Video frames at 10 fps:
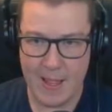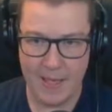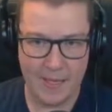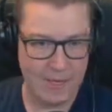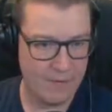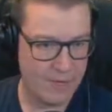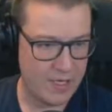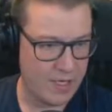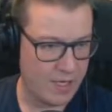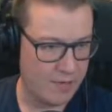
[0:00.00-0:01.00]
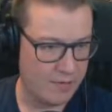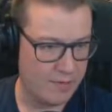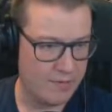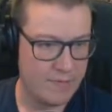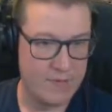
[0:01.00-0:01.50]
What are you?
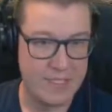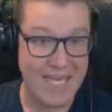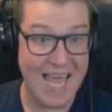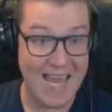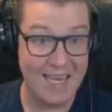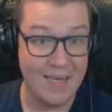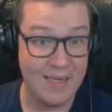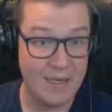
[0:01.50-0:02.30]
10.